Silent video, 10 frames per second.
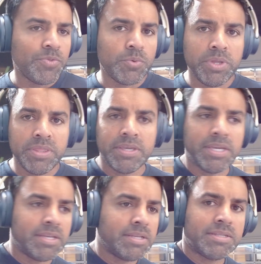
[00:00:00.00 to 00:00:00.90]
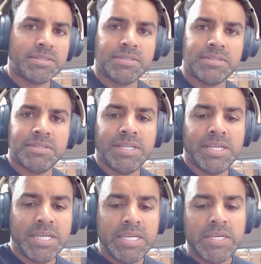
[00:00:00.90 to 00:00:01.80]
one thing
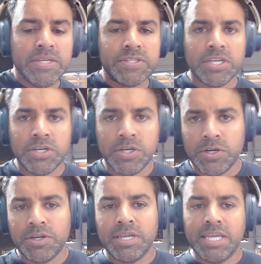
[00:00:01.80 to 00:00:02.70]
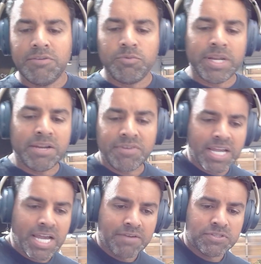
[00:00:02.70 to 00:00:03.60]
So whenever
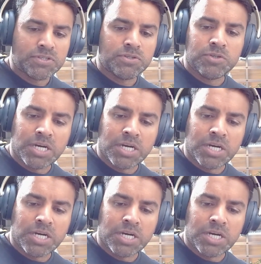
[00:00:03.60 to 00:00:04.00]
I have to